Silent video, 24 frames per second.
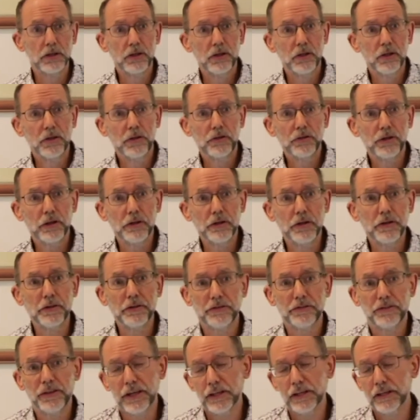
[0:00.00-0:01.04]
So the
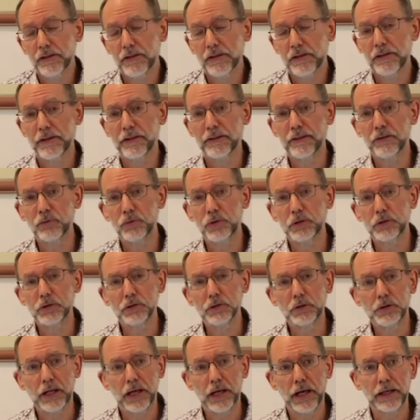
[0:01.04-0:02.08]
second thing that we'll
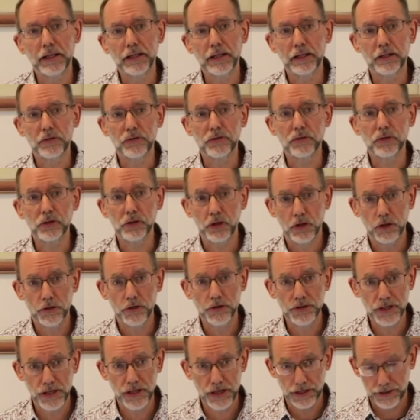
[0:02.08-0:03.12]
look at is
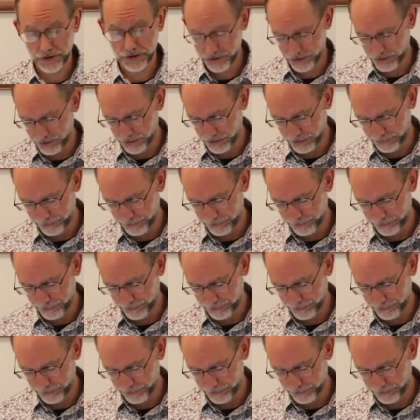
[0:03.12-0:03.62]
context.